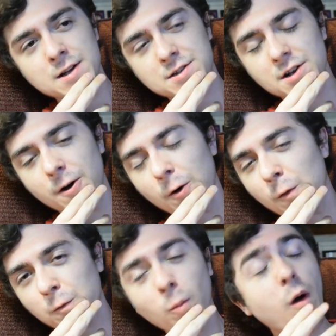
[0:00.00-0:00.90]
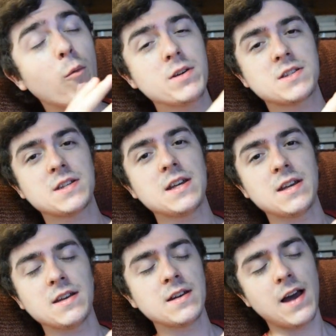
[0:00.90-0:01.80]
So, from what we
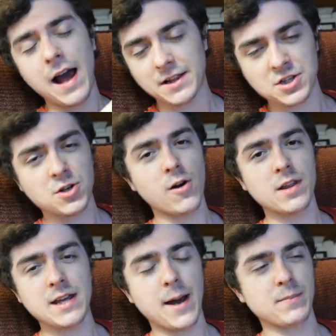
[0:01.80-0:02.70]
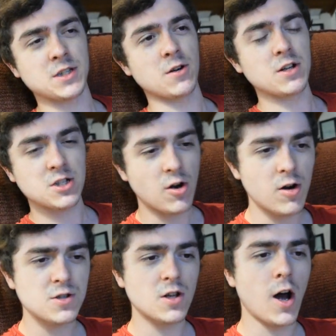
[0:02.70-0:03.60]
see, at the start of the episode. It
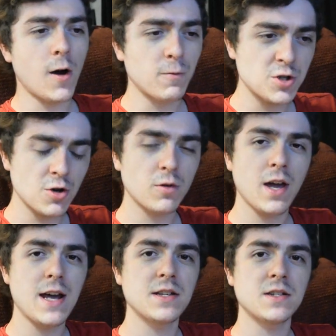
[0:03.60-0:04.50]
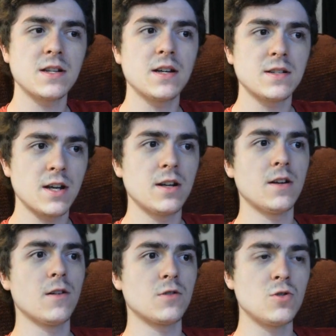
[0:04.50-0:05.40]
starts off with showcasing
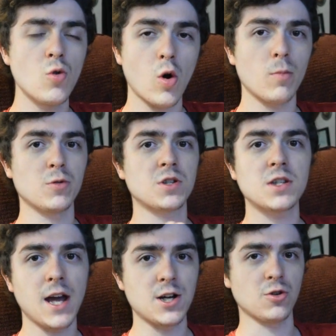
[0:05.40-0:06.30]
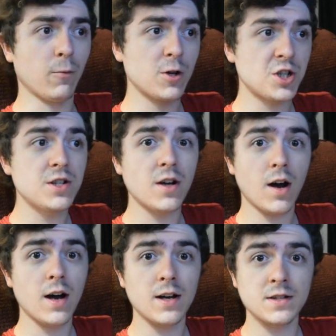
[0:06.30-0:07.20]
Tendou's normal schedule, what she
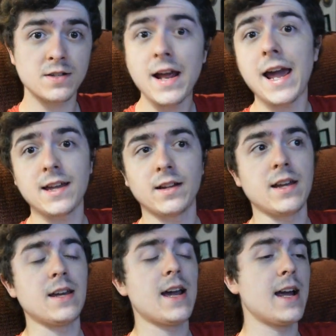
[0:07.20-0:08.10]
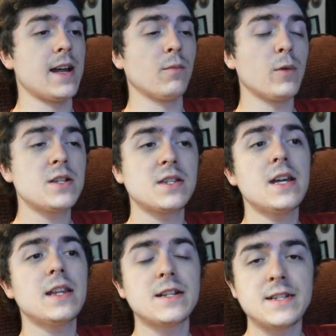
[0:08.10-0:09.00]
does daily. And we
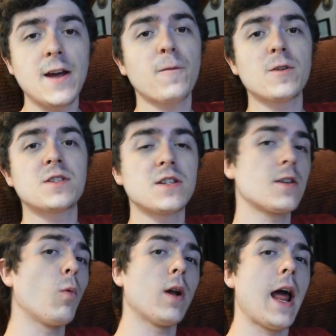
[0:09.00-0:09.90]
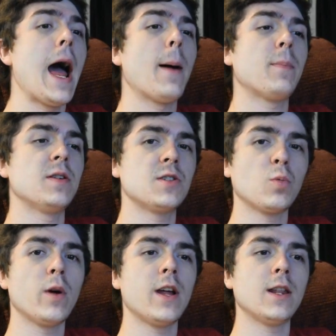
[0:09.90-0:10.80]
see the differences of what happens
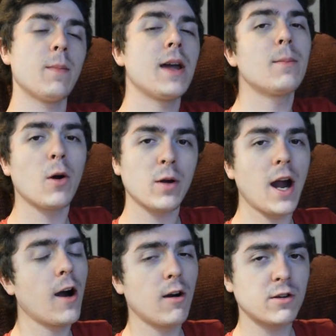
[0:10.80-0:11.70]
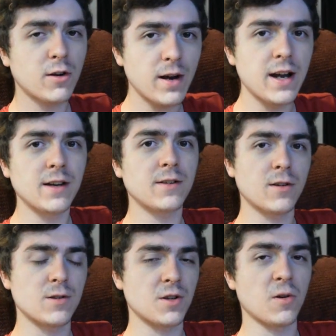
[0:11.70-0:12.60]
when the main male character
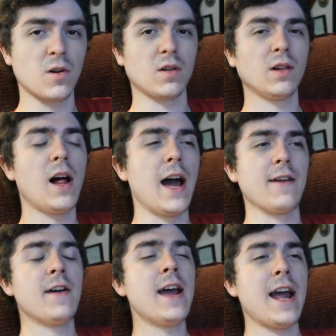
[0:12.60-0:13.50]
enters her life.